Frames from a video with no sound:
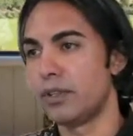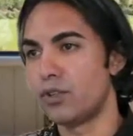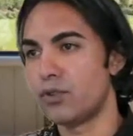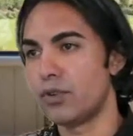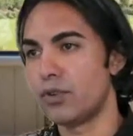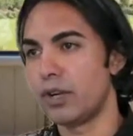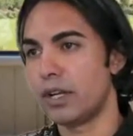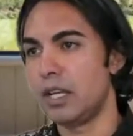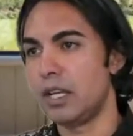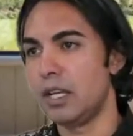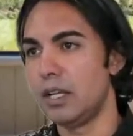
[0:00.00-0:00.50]

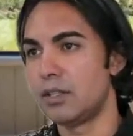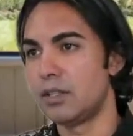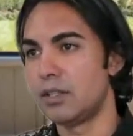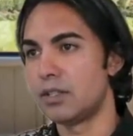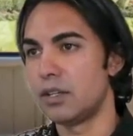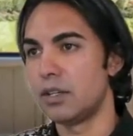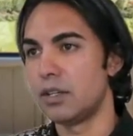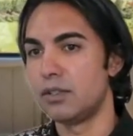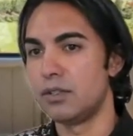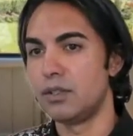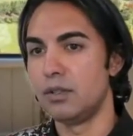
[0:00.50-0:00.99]
tricky
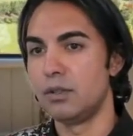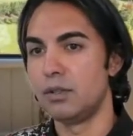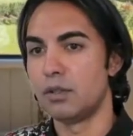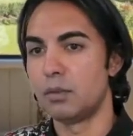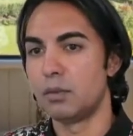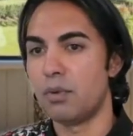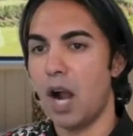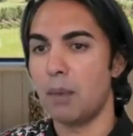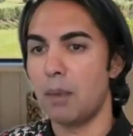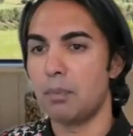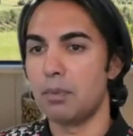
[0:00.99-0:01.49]
to do the
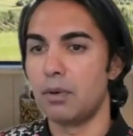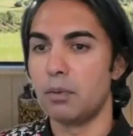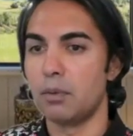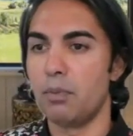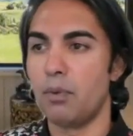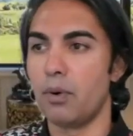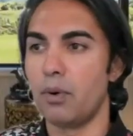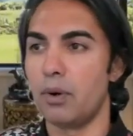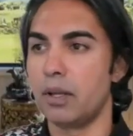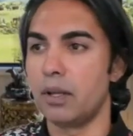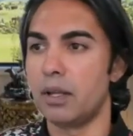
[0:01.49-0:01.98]
proper
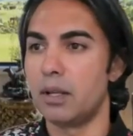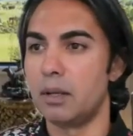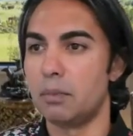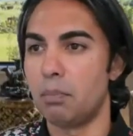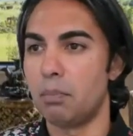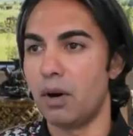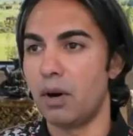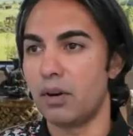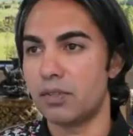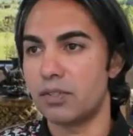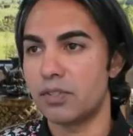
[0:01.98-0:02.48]
reporting in
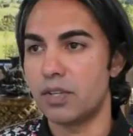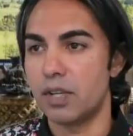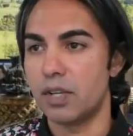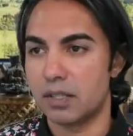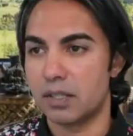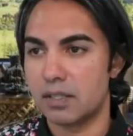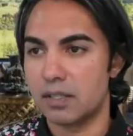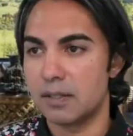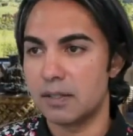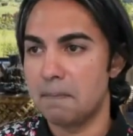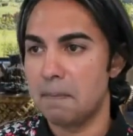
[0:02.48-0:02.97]
part
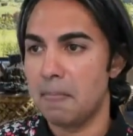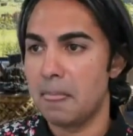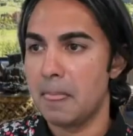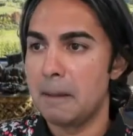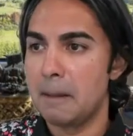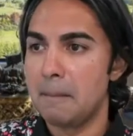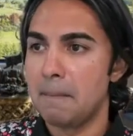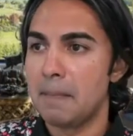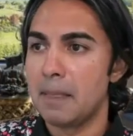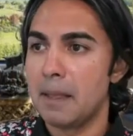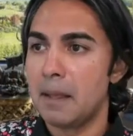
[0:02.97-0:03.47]
6.
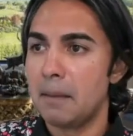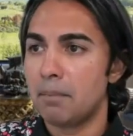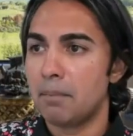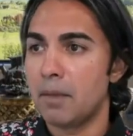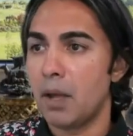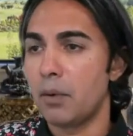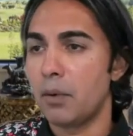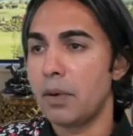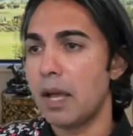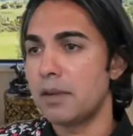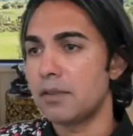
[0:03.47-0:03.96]

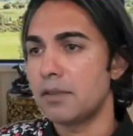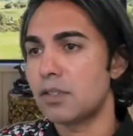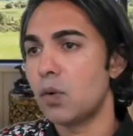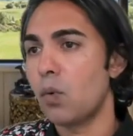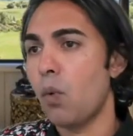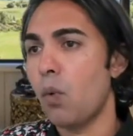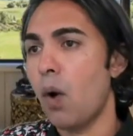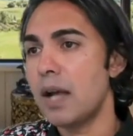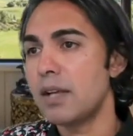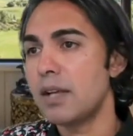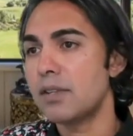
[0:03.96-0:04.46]
Okay, so
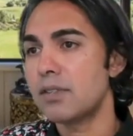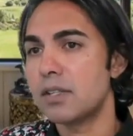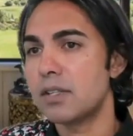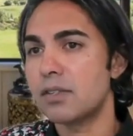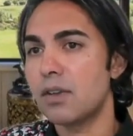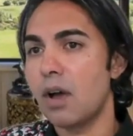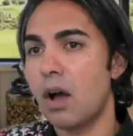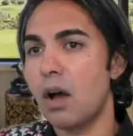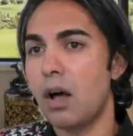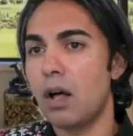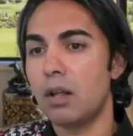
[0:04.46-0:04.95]
why is this
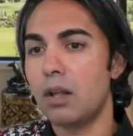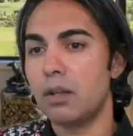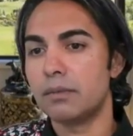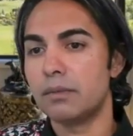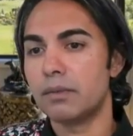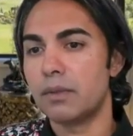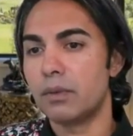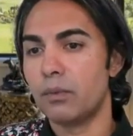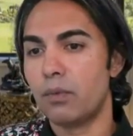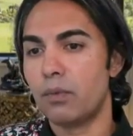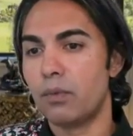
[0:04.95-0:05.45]

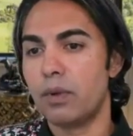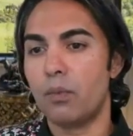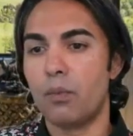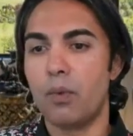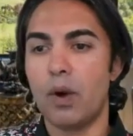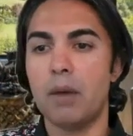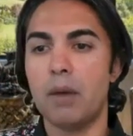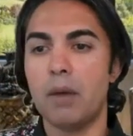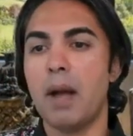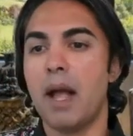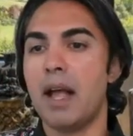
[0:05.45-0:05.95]
all,
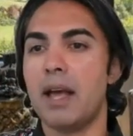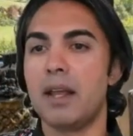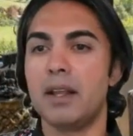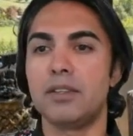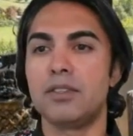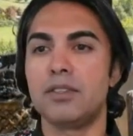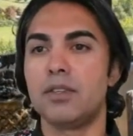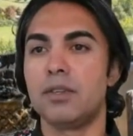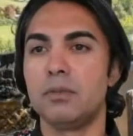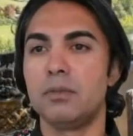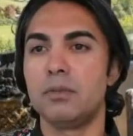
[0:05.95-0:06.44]
where am I heading
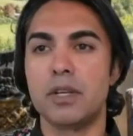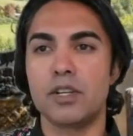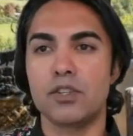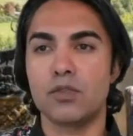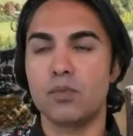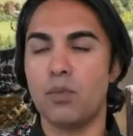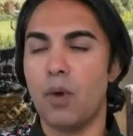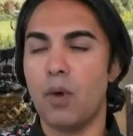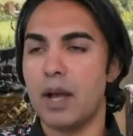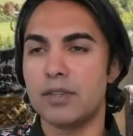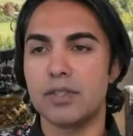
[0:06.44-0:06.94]
to, Mish?
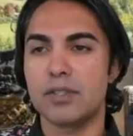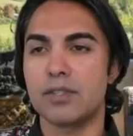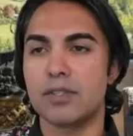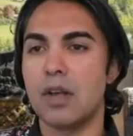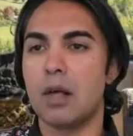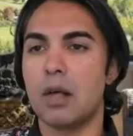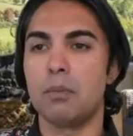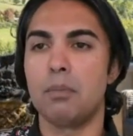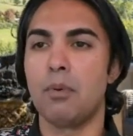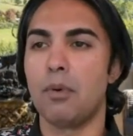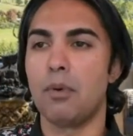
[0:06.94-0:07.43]
Why is this
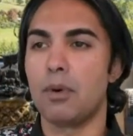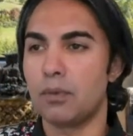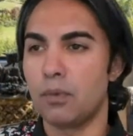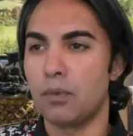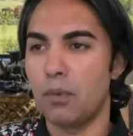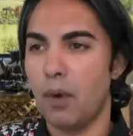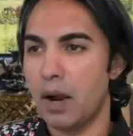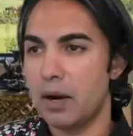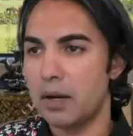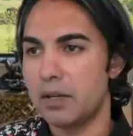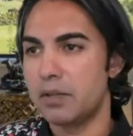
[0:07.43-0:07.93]
all important?
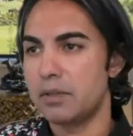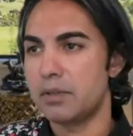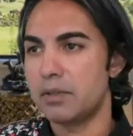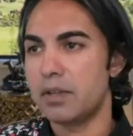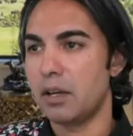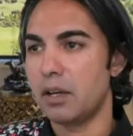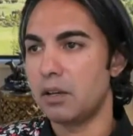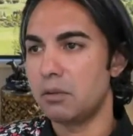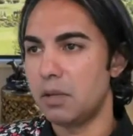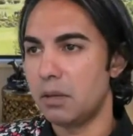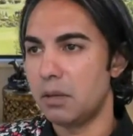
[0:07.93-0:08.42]
Why are you
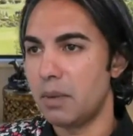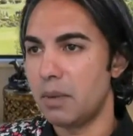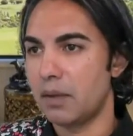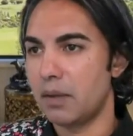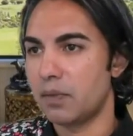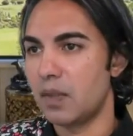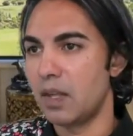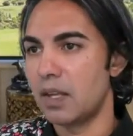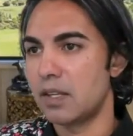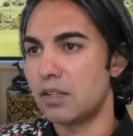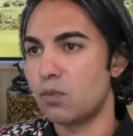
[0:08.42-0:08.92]
telling me
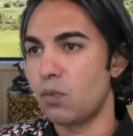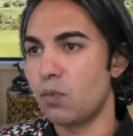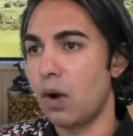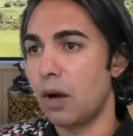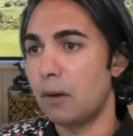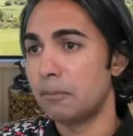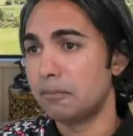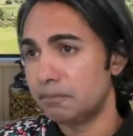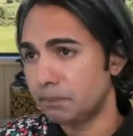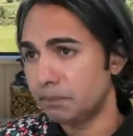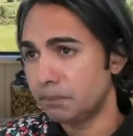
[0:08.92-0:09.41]
about this?
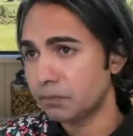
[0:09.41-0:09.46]
Well,